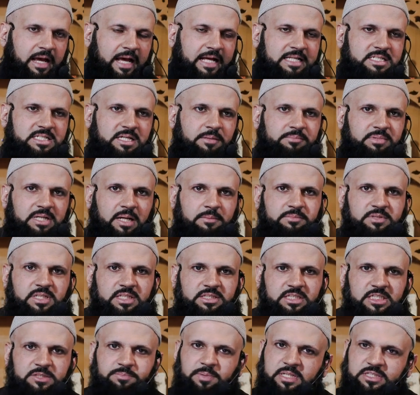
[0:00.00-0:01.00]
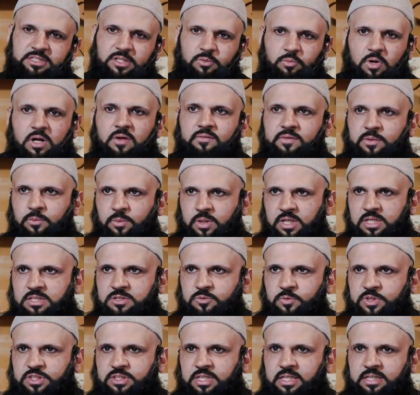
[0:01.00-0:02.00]
And sometimes he'll just mention one of the
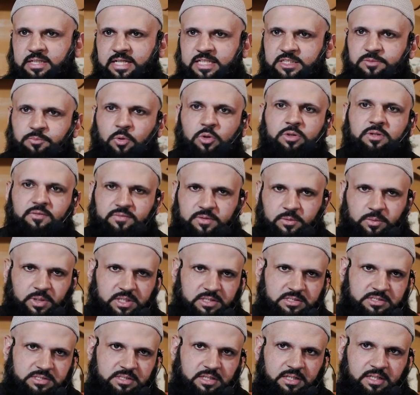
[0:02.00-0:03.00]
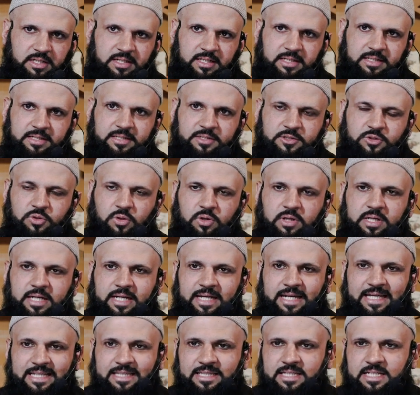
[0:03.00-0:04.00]
words which contains both of the words. So
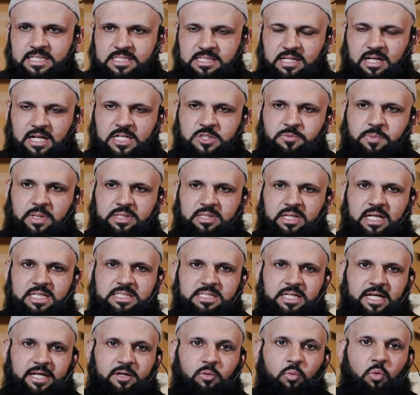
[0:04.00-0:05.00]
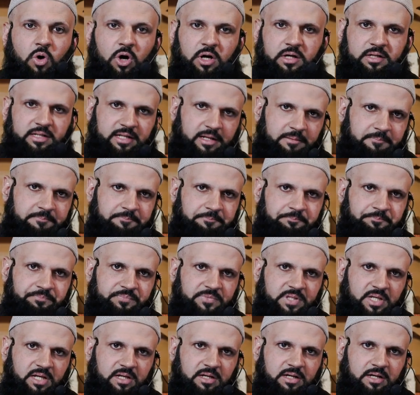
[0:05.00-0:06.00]
in this, Allah subhanahu wa ta'ala is saying, warn them.
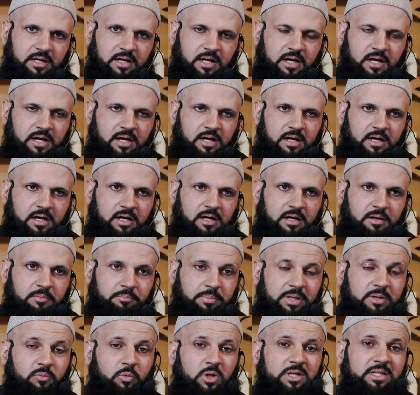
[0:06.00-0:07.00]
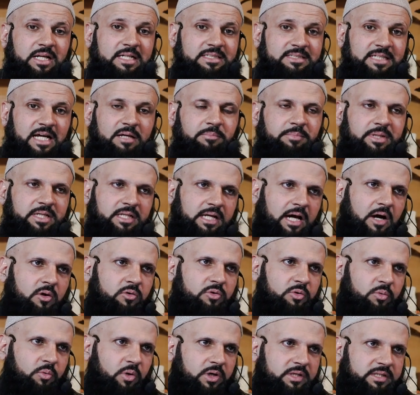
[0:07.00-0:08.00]
Uh, uh but what does that mean? How
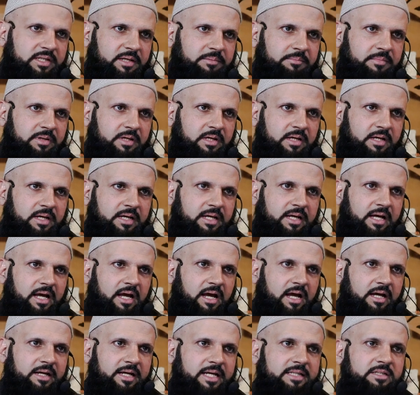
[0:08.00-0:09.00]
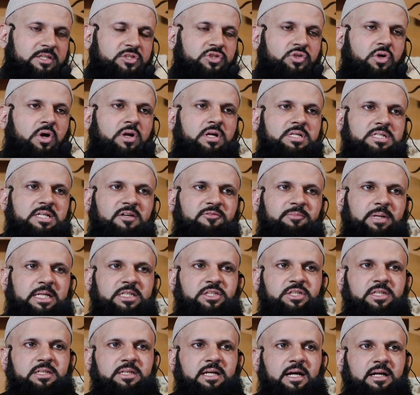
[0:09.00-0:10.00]
to warn them? Again, the scholars have
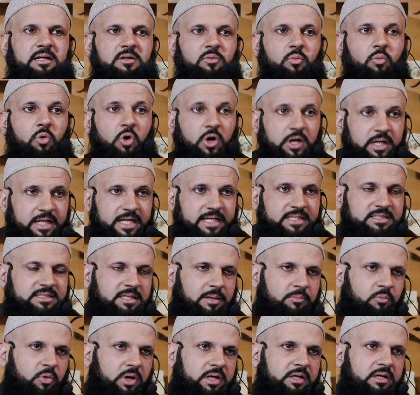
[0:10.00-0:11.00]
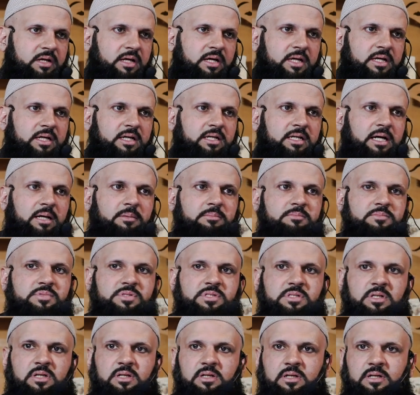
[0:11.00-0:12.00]
mentioned that warning someone
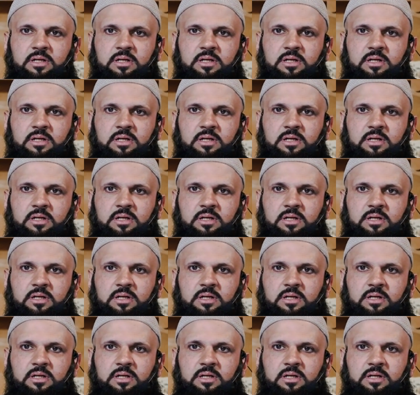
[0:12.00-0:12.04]
comes